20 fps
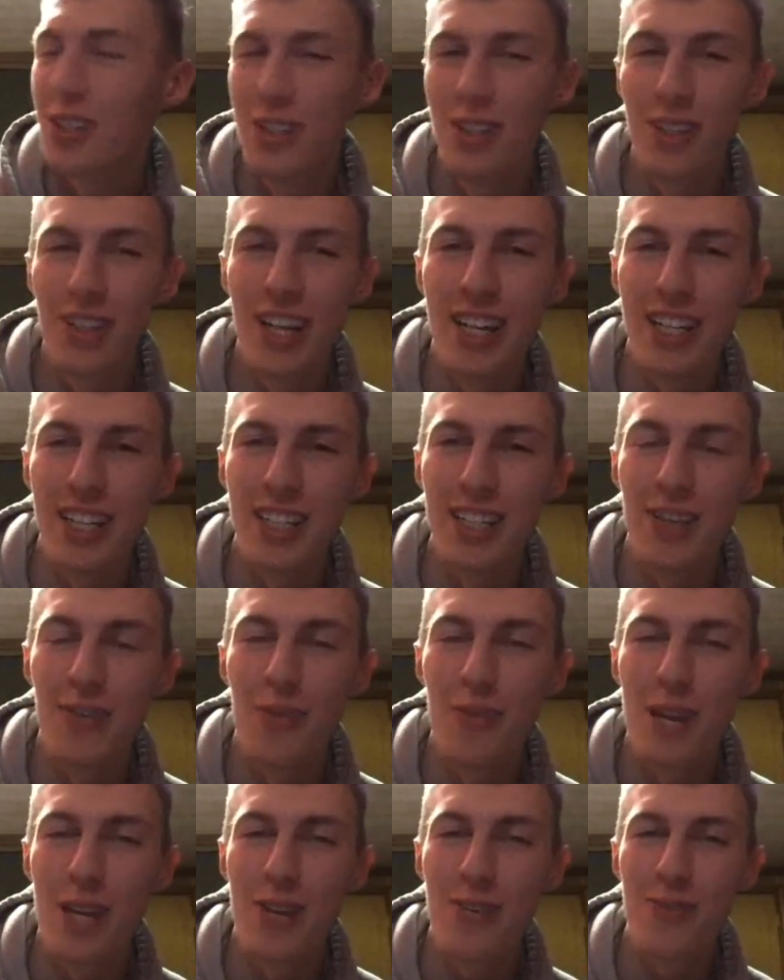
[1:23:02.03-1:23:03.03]
or like give a
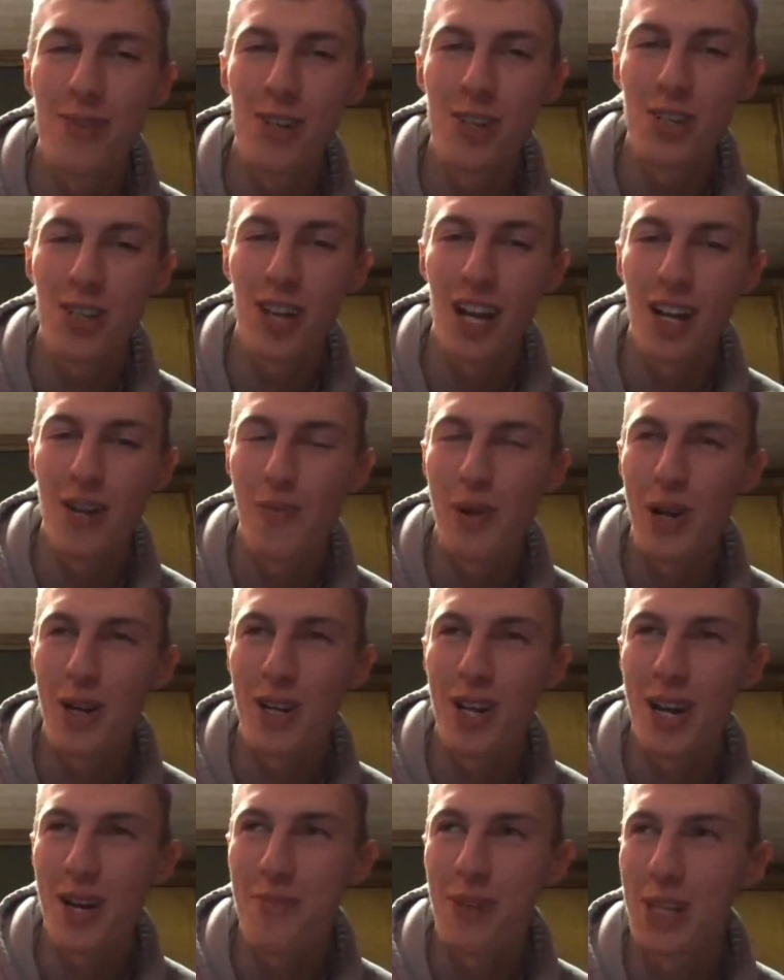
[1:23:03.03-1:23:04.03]
man a fish kind of
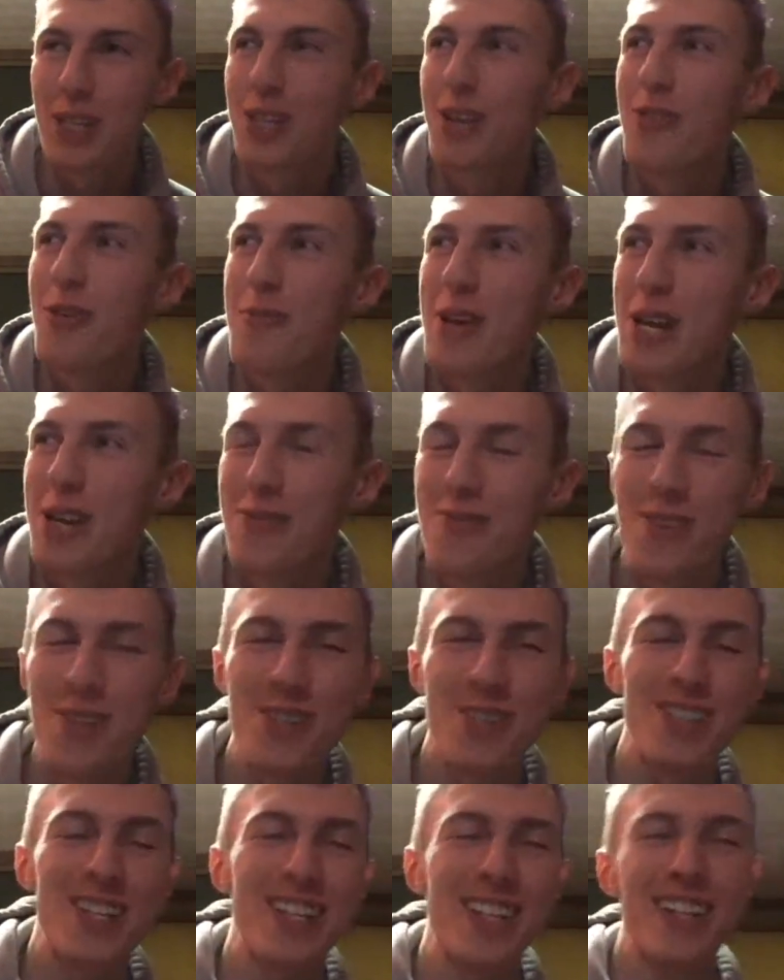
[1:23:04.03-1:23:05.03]
paradigm. Like you give a man a
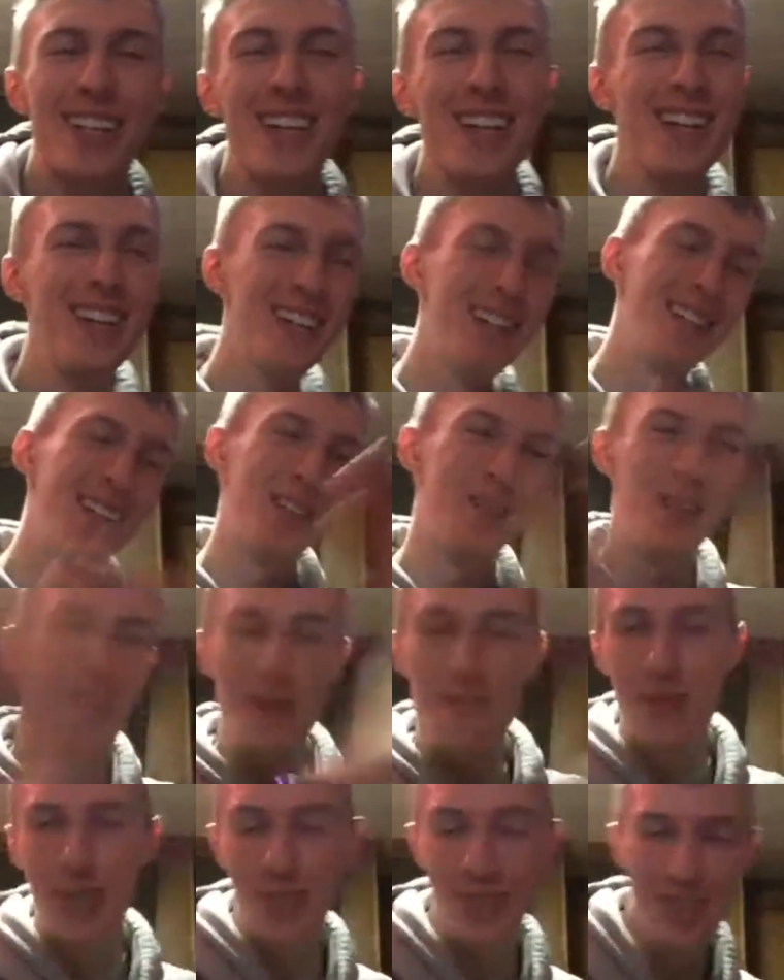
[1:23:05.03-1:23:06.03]
fish, like write
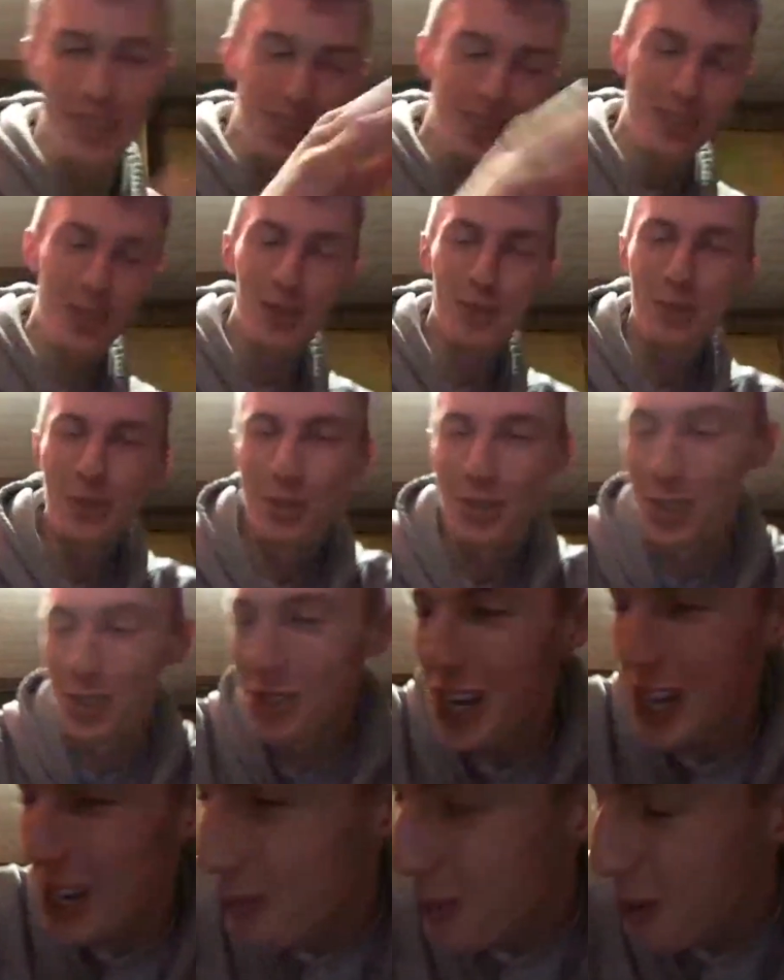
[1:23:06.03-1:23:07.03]
him a ghost produce a
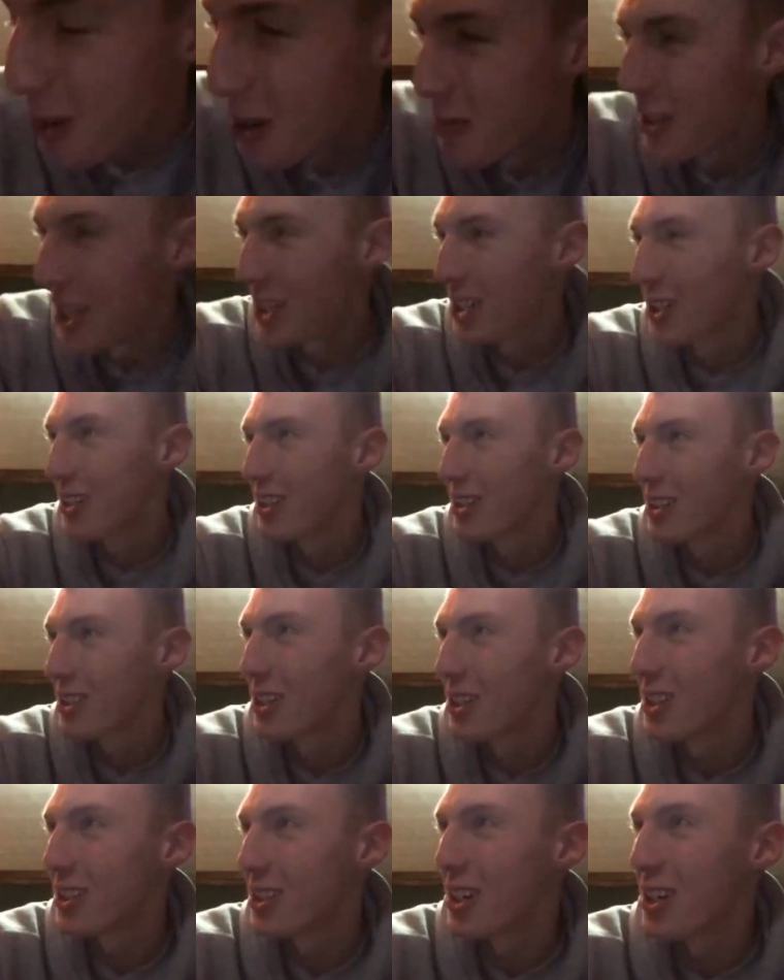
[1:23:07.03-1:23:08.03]
track for him. Like
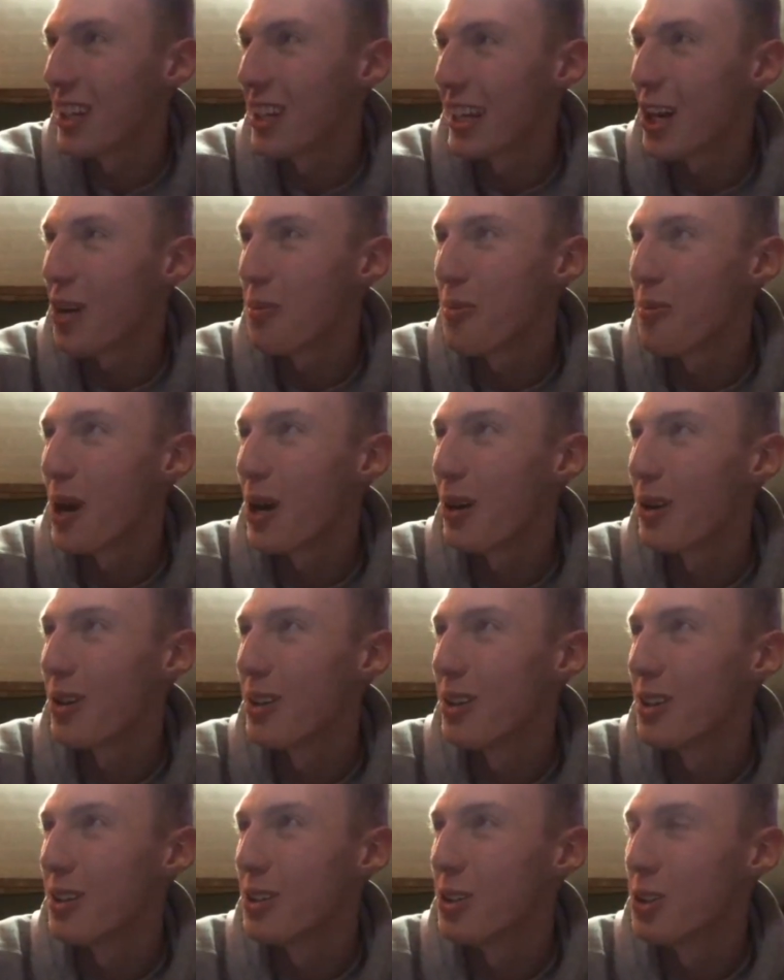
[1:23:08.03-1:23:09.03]
sure, it's gonna like help him out in
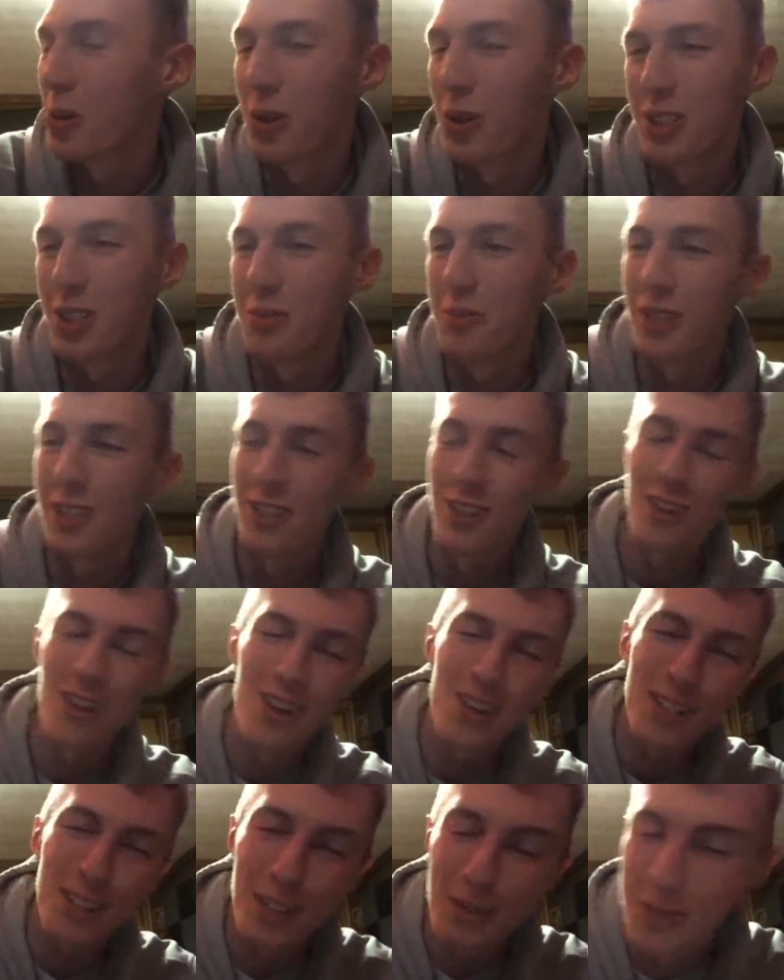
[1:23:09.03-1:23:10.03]
the short term, but in the
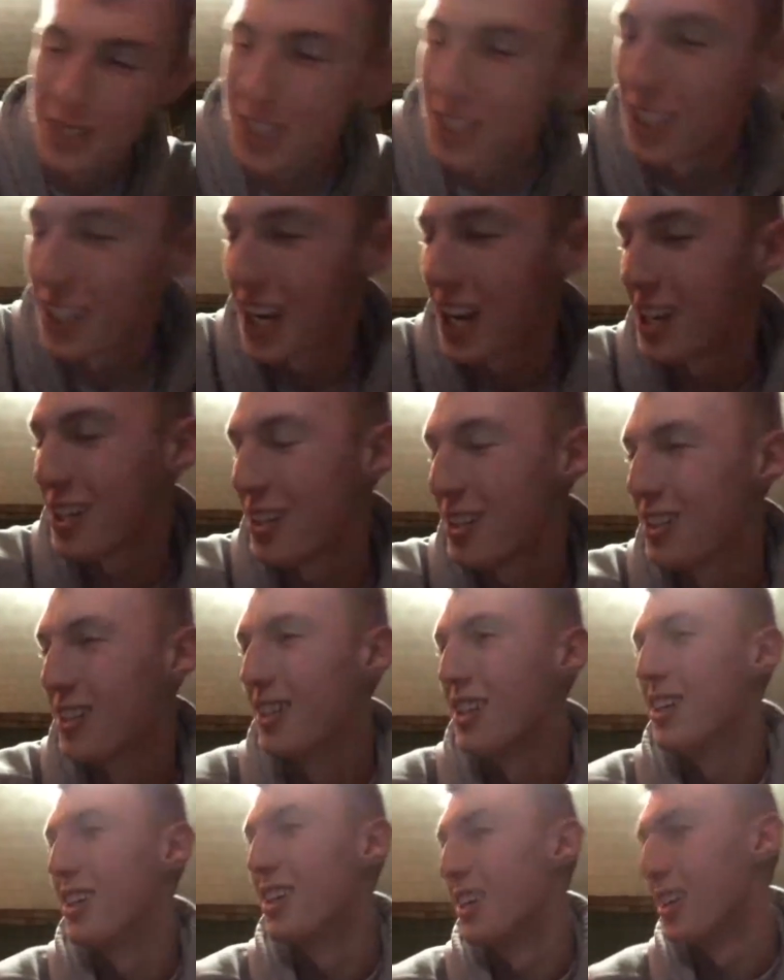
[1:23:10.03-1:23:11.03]
long term, it's gonna kind of
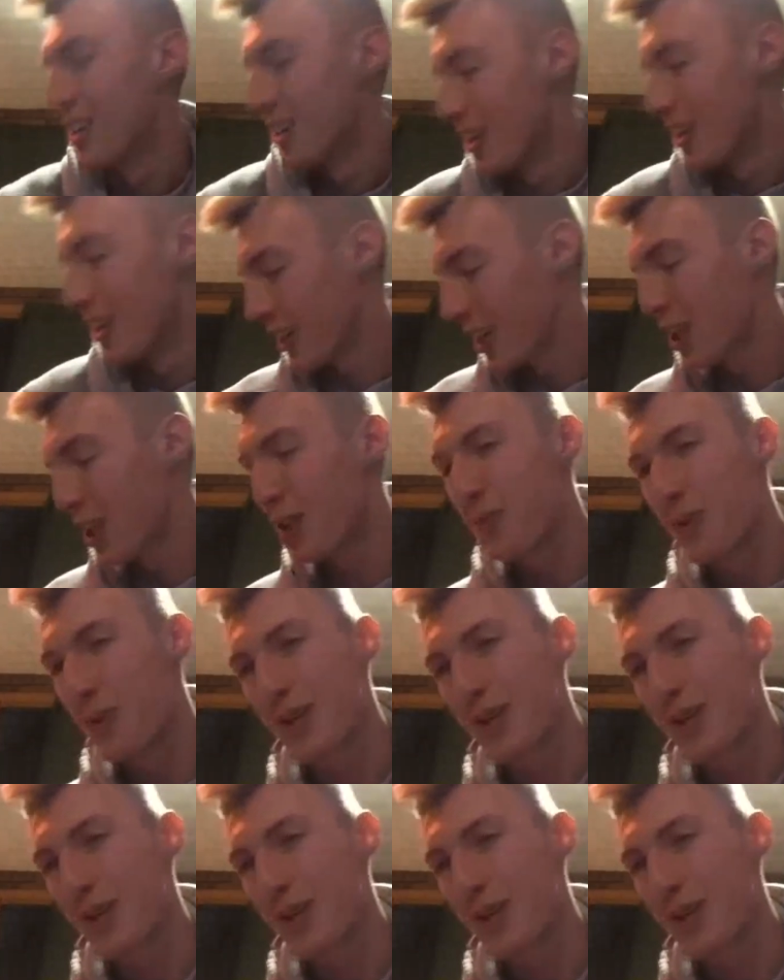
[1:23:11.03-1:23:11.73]
keep